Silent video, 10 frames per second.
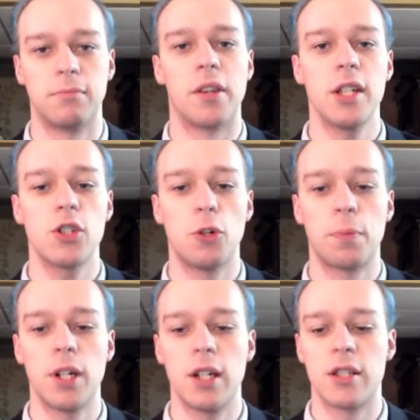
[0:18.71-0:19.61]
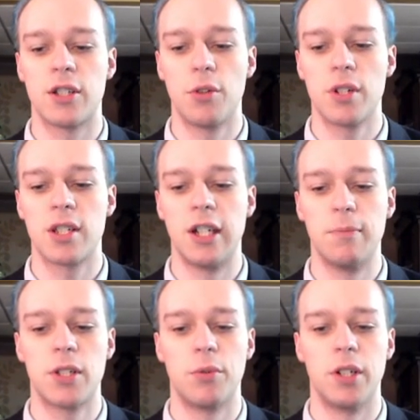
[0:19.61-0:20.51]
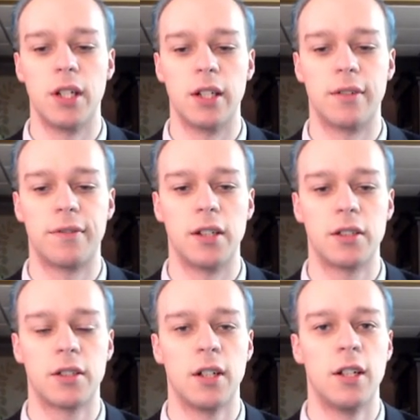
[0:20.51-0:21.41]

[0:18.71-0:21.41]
This opening is known as the Nimzo-Indian Defense.